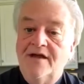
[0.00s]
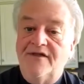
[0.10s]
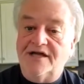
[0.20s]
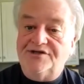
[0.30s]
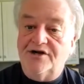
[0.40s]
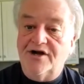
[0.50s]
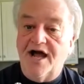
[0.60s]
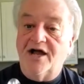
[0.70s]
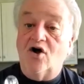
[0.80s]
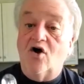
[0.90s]
that you're
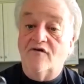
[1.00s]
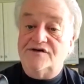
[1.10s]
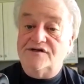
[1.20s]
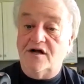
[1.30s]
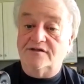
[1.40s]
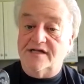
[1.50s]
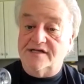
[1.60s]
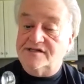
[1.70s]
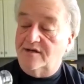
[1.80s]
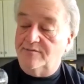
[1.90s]
not over salting.
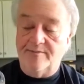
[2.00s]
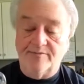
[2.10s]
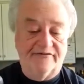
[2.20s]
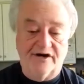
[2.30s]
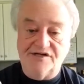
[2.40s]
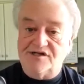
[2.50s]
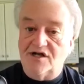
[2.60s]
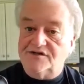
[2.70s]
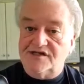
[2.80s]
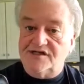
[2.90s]
Some people are very
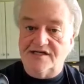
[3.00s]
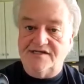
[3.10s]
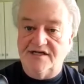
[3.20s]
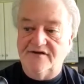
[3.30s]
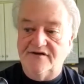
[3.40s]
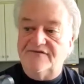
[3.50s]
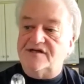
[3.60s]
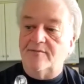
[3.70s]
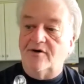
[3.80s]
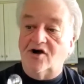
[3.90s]
salt sensitive,
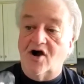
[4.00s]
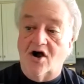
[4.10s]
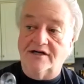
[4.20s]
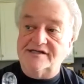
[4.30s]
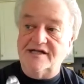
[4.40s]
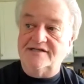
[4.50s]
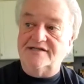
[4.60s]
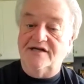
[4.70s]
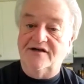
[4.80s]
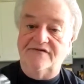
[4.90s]
some are garlic
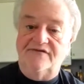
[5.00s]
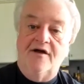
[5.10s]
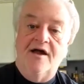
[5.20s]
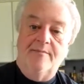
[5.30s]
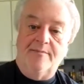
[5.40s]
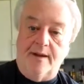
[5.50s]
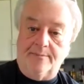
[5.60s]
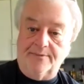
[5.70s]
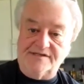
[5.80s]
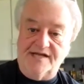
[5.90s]
sensitive,
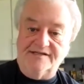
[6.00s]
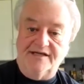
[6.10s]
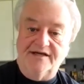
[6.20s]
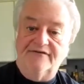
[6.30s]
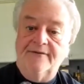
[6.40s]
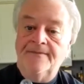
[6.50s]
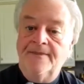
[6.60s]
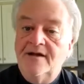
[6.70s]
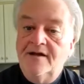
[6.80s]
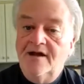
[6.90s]
pepper sensitive.
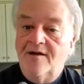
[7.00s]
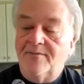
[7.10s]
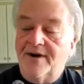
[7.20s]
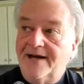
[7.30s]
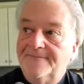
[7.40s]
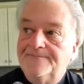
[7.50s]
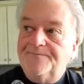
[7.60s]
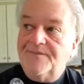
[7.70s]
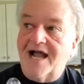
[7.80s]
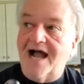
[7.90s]
But
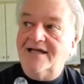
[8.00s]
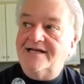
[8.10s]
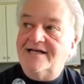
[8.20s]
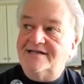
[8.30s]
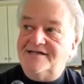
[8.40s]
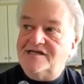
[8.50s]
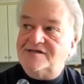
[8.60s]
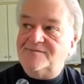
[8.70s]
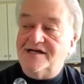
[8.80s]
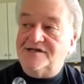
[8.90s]
I like to
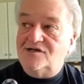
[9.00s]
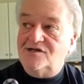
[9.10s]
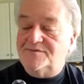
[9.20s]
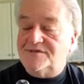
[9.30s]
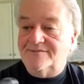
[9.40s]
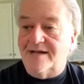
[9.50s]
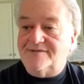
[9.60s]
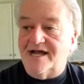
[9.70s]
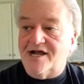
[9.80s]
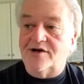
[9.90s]
taste my soup.
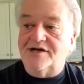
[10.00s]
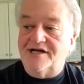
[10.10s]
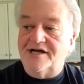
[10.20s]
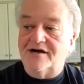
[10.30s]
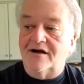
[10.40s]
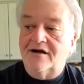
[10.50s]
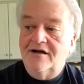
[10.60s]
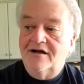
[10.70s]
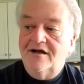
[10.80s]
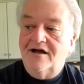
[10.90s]
Sometimes I go to dinner
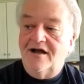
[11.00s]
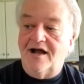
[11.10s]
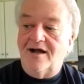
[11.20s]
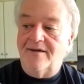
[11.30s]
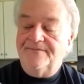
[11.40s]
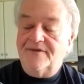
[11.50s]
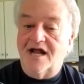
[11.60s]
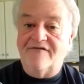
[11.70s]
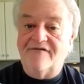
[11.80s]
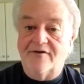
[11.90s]
And
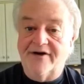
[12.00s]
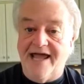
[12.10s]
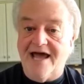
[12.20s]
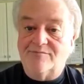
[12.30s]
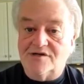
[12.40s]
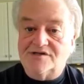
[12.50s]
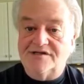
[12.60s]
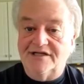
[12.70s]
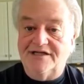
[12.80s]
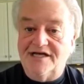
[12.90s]
I've already had
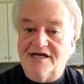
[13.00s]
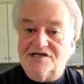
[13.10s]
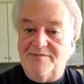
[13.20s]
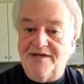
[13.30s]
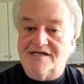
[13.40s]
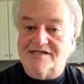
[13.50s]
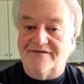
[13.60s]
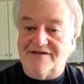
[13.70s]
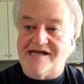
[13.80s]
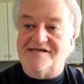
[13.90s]
most of the dish because
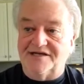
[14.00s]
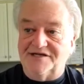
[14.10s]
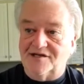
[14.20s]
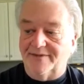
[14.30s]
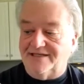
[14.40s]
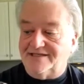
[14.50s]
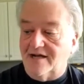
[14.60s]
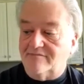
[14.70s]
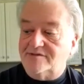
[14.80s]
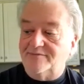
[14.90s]
I've tasted it so many
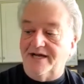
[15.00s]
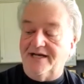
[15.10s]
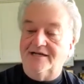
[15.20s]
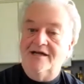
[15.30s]
times. But